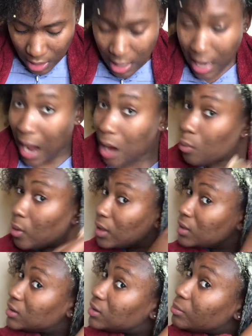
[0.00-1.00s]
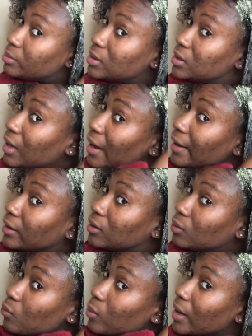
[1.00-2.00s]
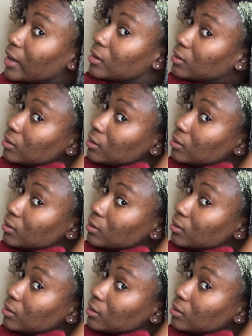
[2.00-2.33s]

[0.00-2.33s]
I want it to be kind of wet.